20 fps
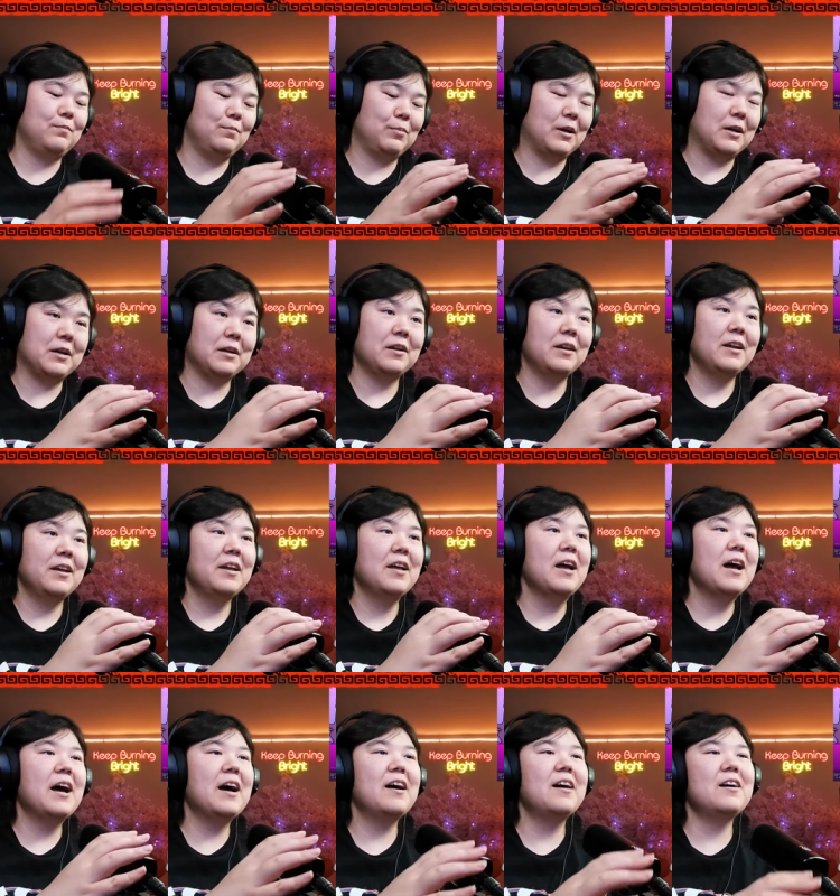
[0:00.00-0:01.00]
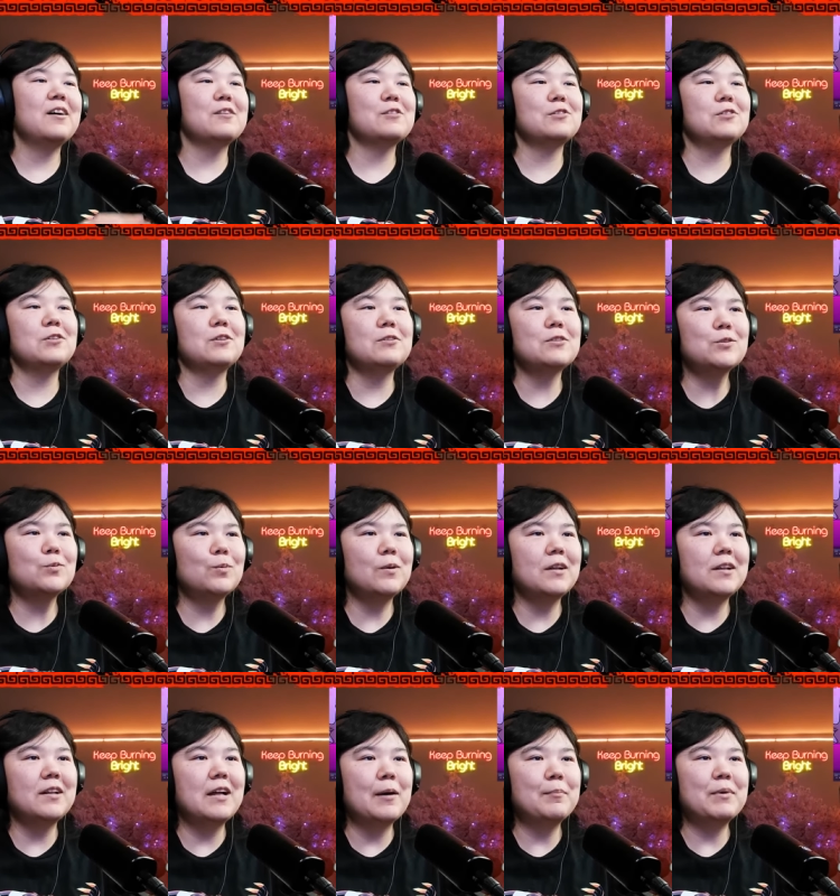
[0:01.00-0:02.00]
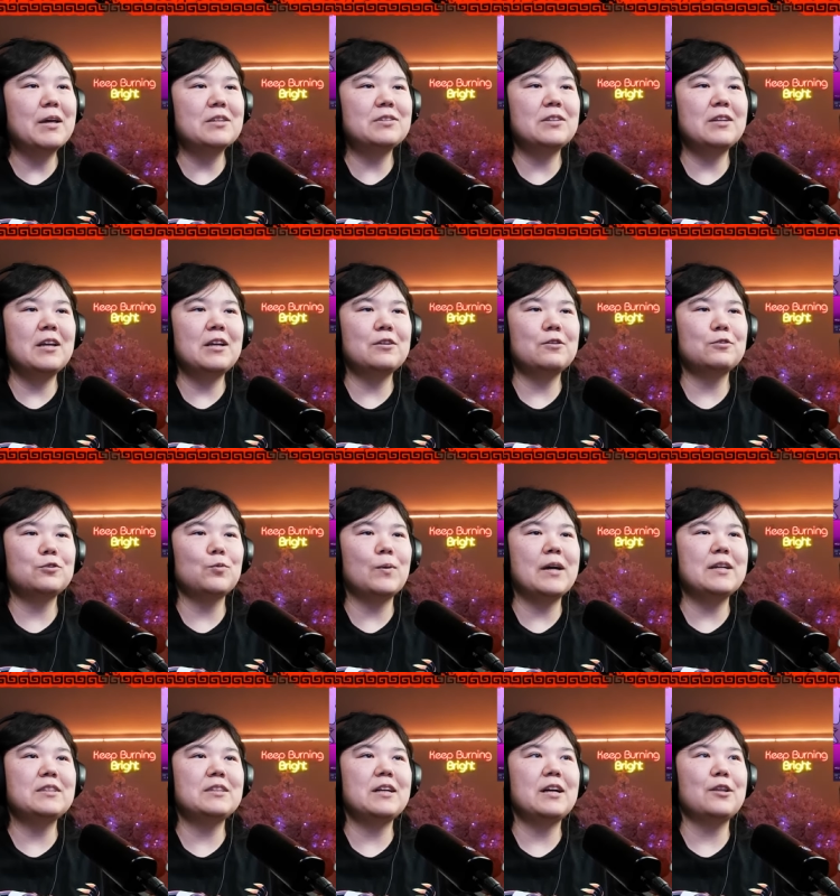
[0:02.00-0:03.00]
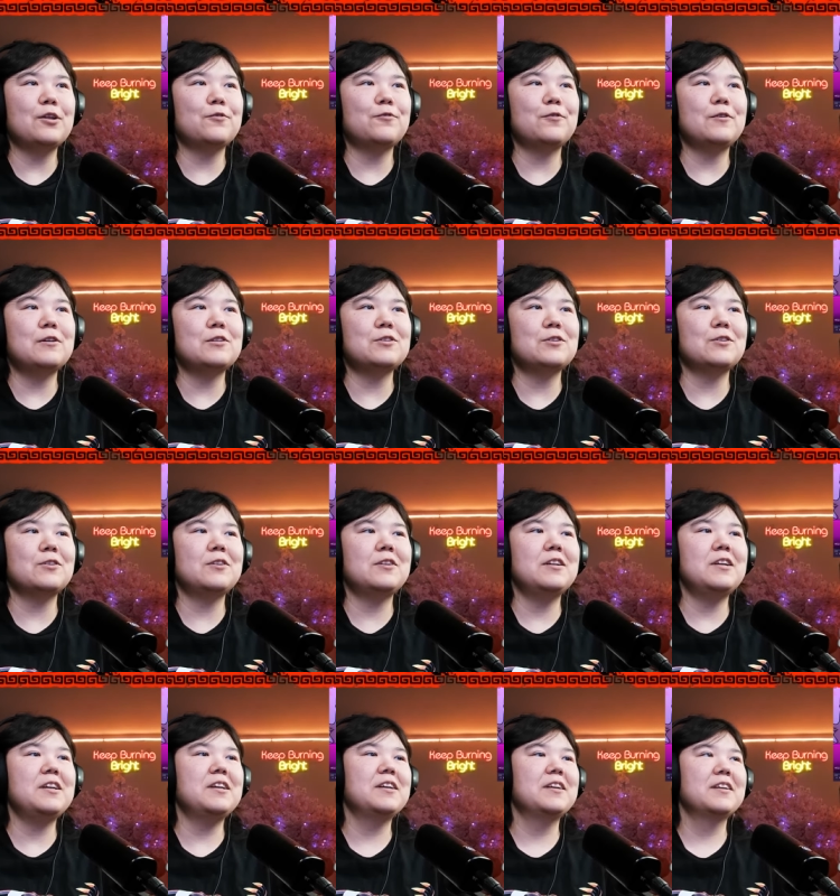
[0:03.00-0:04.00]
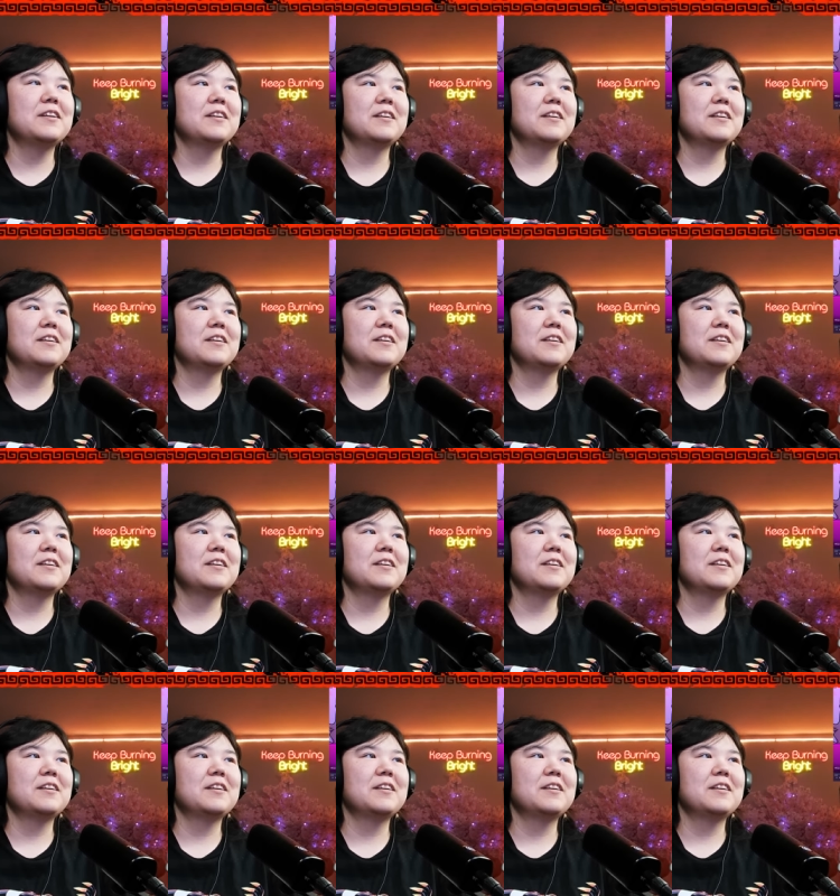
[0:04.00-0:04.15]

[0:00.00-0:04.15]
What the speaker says: Brandon. Our souls will, I'm guessing, intertwine together for eternity.